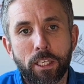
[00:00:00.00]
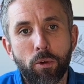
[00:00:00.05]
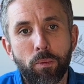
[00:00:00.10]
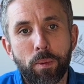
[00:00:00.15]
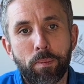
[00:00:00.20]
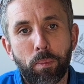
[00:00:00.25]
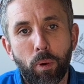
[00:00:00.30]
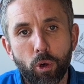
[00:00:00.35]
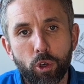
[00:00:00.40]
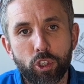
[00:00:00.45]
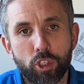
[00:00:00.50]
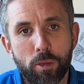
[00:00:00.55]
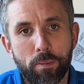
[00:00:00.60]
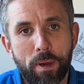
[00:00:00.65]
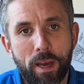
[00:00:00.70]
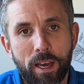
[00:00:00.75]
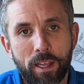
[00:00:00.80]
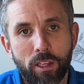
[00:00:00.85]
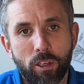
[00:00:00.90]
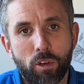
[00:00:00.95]
push them
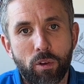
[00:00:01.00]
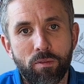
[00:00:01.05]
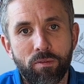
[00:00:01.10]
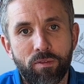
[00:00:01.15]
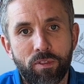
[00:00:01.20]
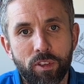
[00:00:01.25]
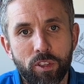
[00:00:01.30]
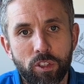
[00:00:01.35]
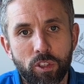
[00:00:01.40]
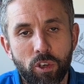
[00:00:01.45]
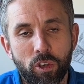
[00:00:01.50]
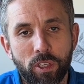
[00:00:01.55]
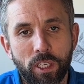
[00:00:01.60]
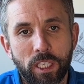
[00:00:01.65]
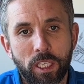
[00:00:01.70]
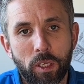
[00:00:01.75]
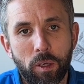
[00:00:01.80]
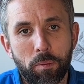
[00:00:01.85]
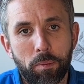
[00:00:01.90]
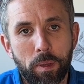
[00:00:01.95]
out of the comfort zone a
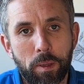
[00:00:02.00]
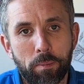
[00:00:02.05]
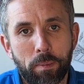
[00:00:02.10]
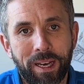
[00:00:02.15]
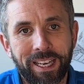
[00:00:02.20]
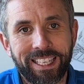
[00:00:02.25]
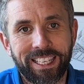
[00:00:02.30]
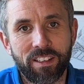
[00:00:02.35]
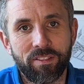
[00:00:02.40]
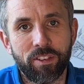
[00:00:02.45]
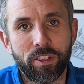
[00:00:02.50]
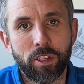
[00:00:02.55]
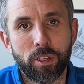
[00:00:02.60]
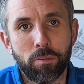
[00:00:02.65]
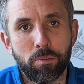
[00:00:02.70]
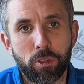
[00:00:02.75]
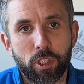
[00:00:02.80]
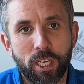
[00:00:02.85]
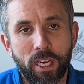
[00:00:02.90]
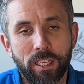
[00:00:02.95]
little bit by giving
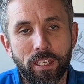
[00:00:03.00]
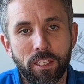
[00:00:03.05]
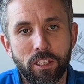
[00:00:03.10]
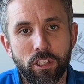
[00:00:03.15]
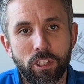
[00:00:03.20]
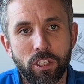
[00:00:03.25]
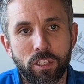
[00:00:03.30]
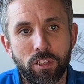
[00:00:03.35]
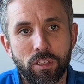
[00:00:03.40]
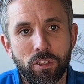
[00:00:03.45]
them challenges?